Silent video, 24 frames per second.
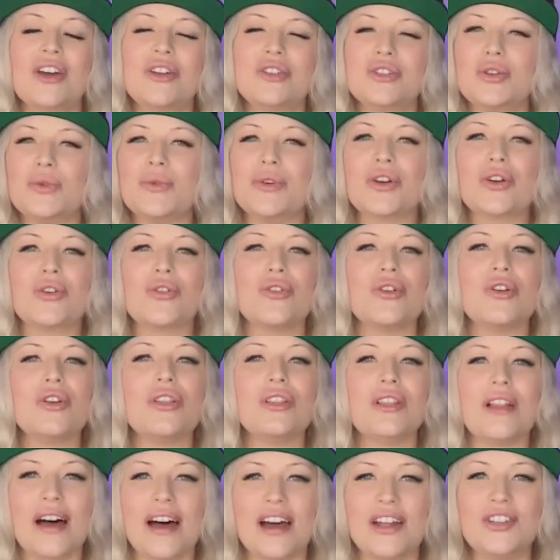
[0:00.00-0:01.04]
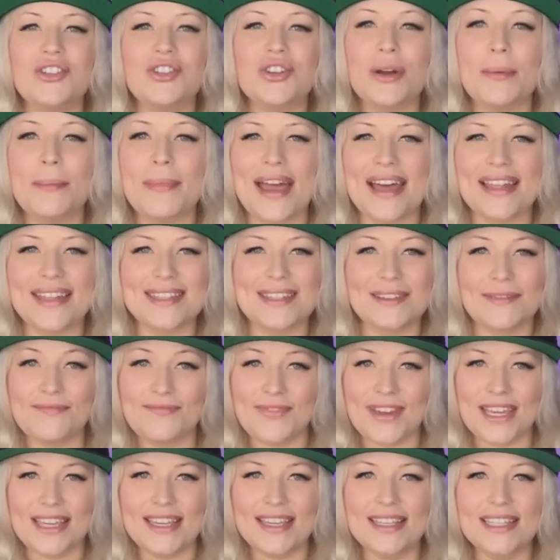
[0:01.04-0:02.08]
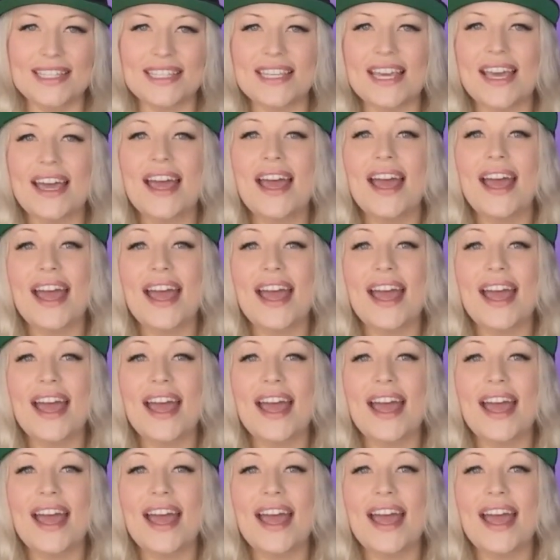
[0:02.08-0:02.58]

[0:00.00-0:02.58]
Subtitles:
to accrue larger amounts of fees